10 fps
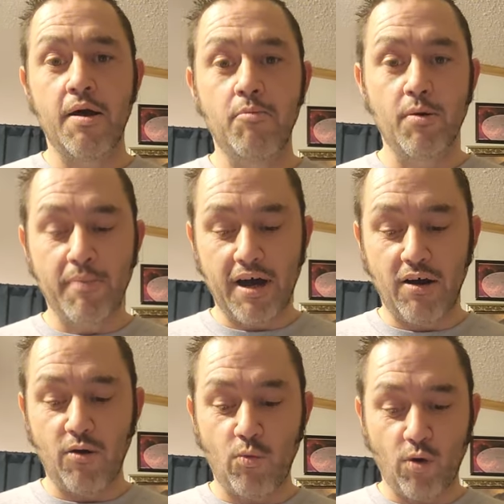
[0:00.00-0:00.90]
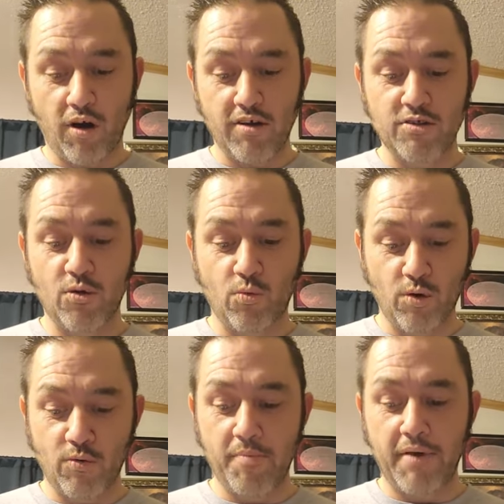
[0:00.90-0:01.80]
but my words
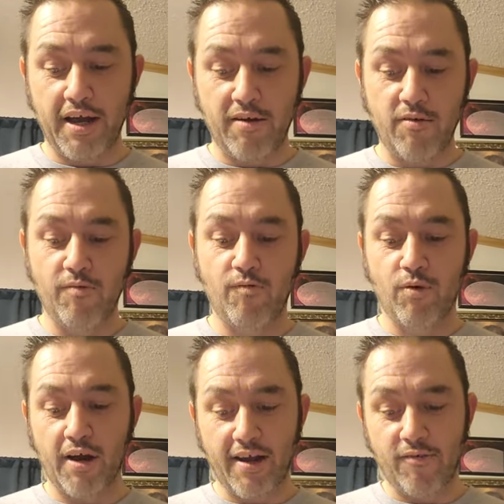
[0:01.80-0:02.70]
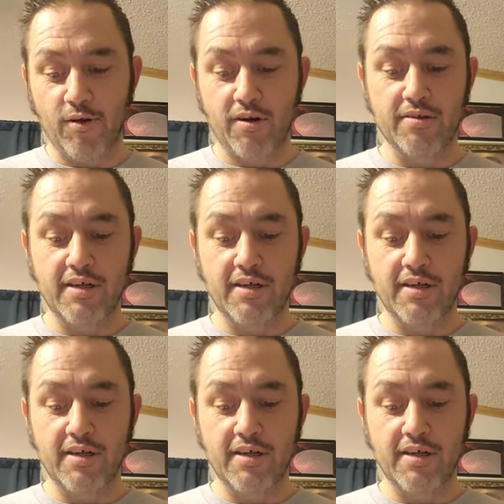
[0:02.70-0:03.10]
will remain forever.